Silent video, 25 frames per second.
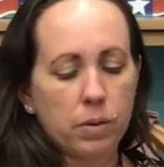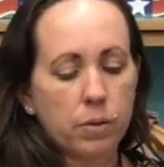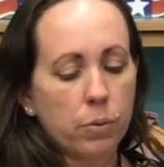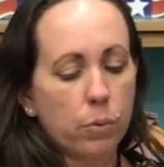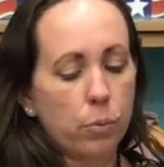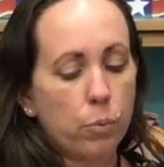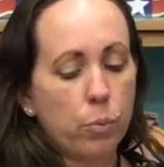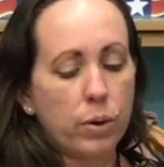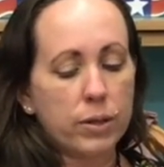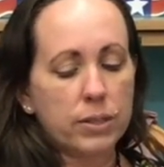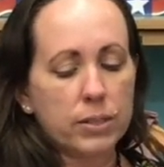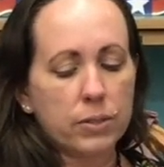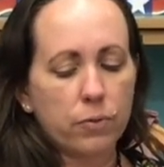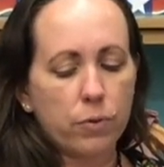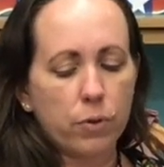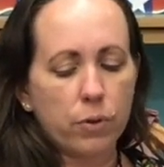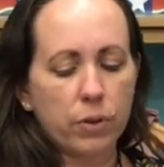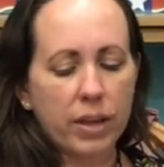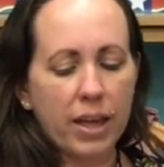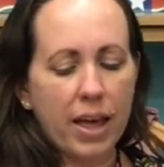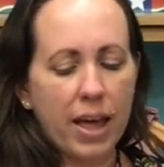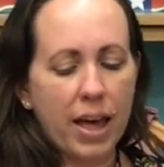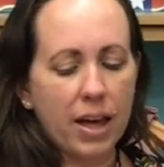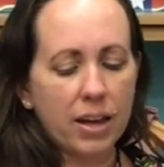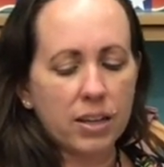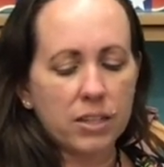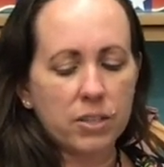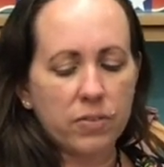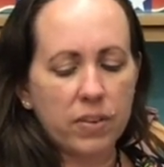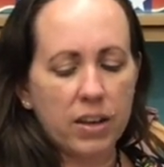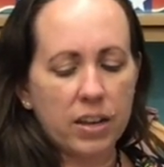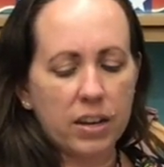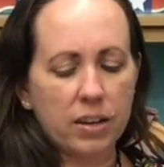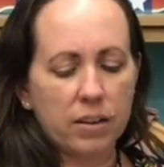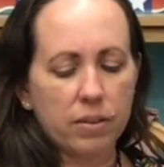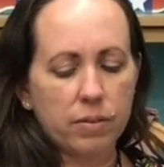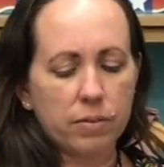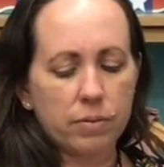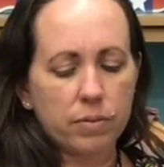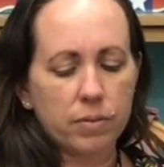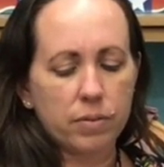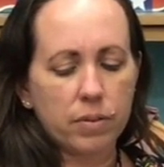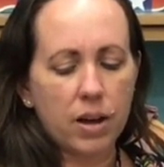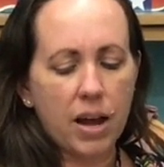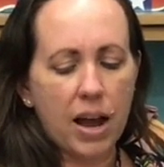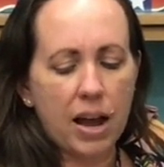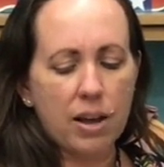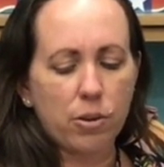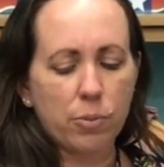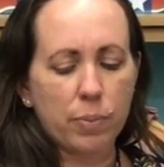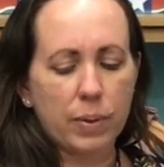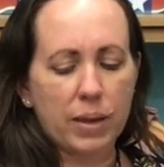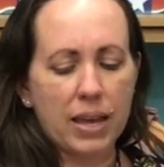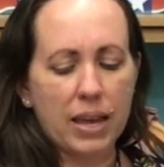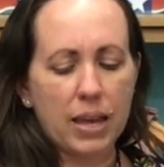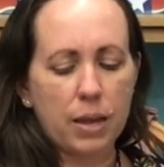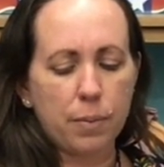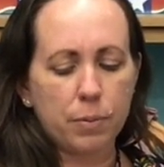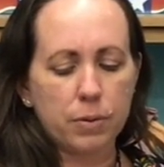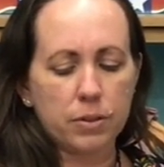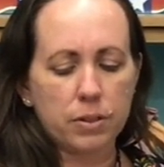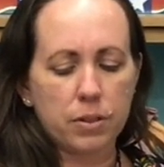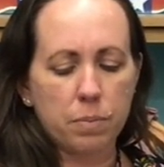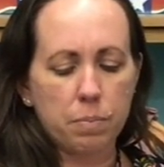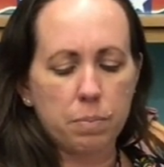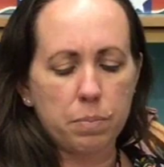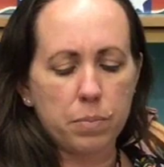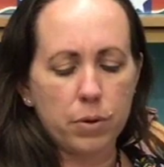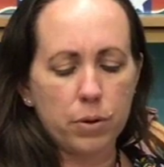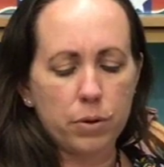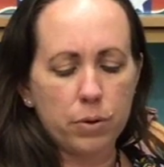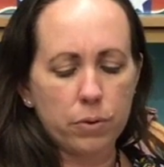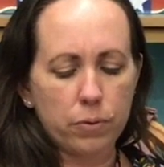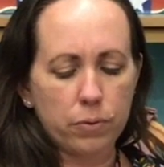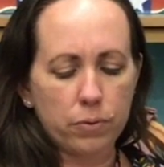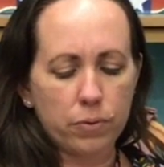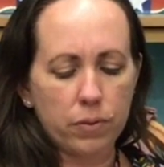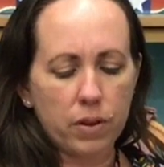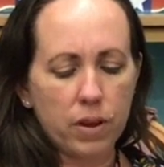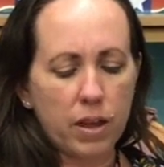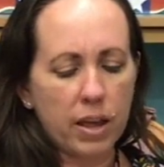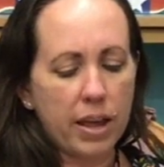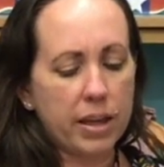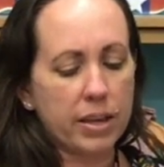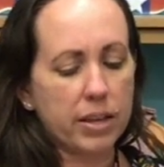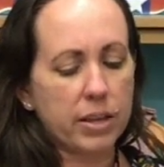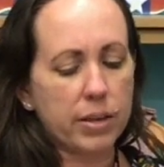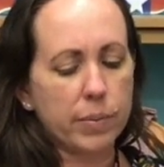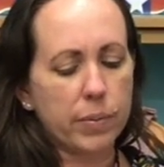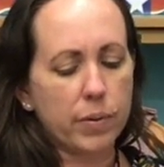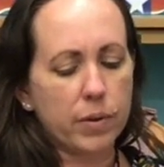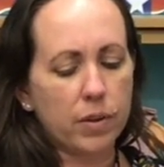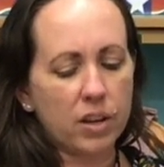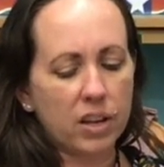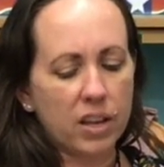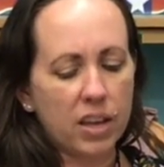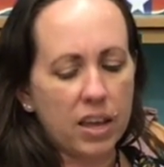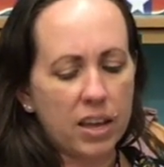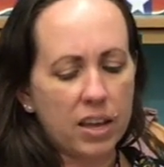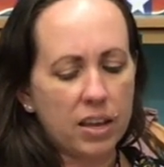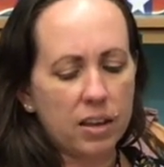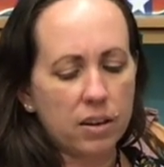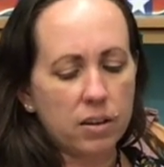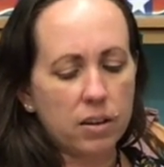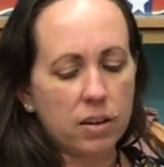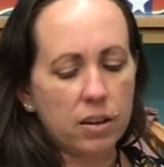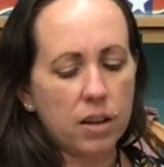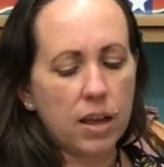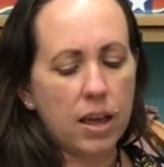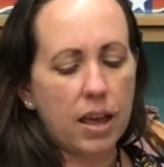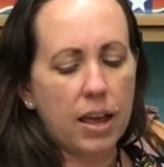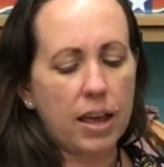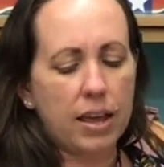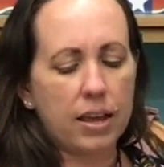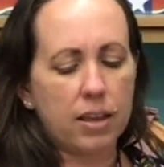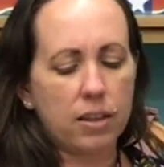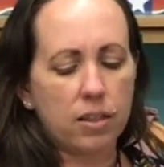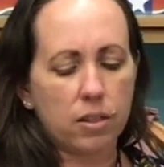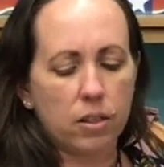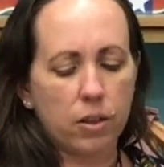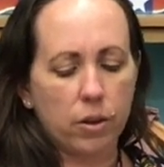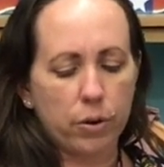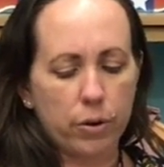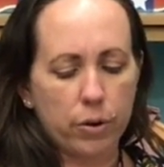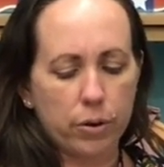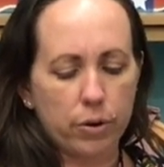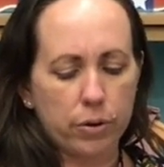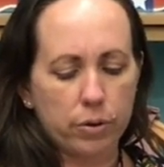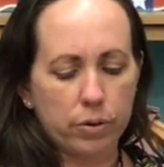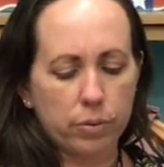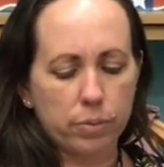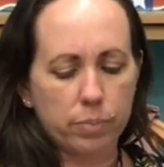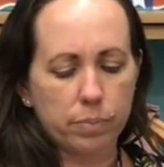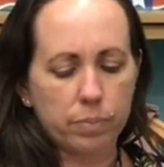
Once fully activated, I will be able to move and communicate and learn.